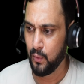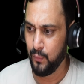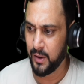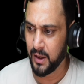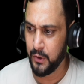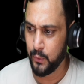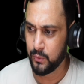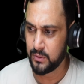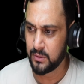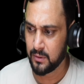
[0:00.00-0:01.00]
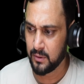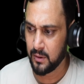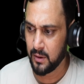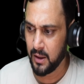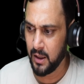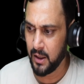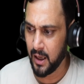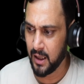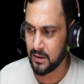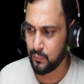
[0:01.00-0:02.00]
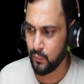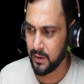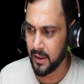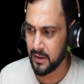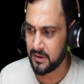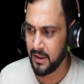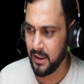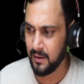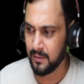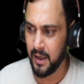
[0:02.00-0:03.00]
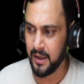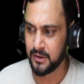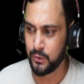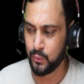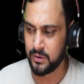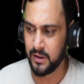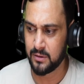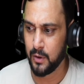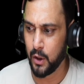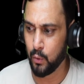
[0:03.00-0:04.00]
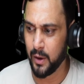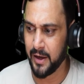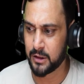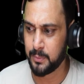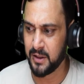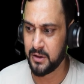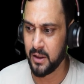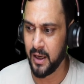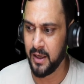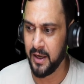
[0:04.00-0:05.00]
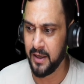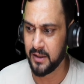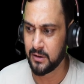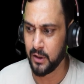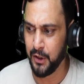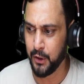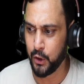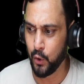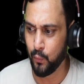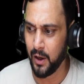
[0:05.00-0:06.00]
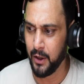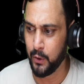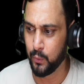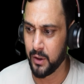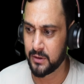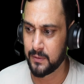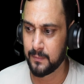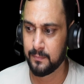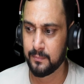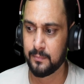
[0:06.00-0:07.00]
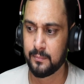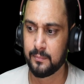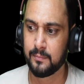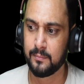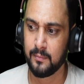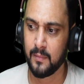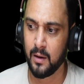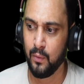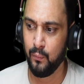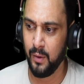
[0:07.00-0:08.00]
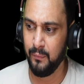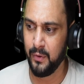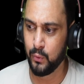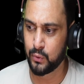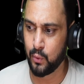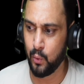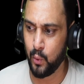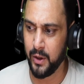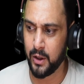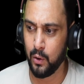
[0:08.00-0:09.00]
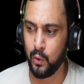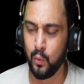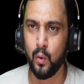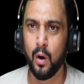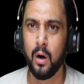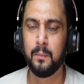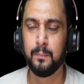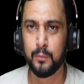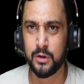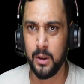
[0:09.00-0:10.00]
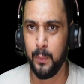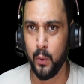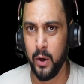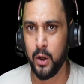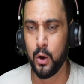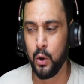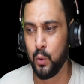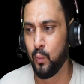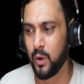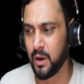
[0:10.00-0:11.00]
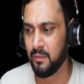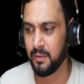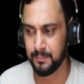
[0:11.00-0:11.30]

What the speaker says: We can use here, as one can see, it has used the regular expression and it is equivalent to this. When we use code equal to or CPU equal to whatever,